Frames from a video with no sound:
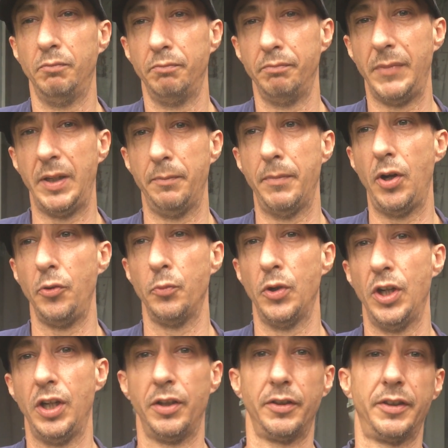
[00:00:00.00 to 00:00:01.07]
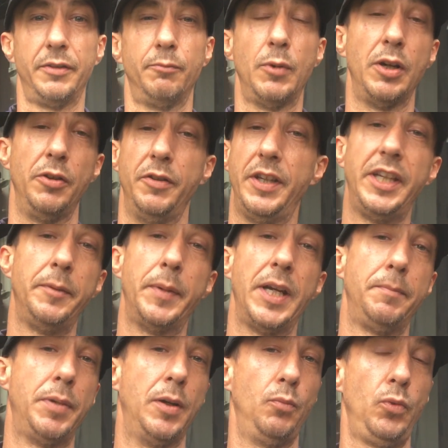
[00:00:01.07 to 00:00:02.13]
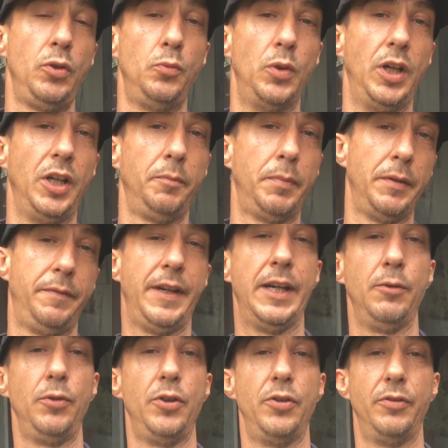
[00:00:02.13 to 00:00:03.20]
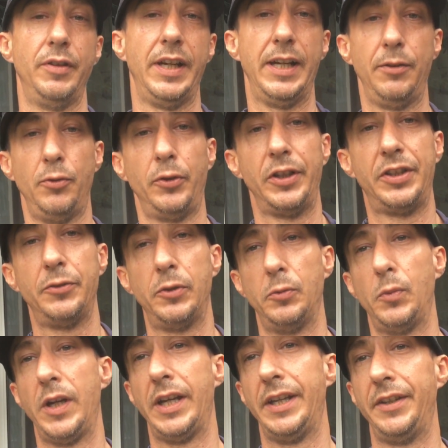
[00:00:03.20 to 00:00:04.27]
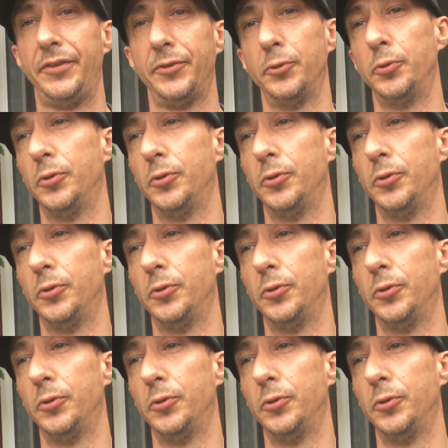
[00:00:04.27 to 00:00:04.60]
It might work. Well, the eBay pump will work, but for how long? How long until it wears?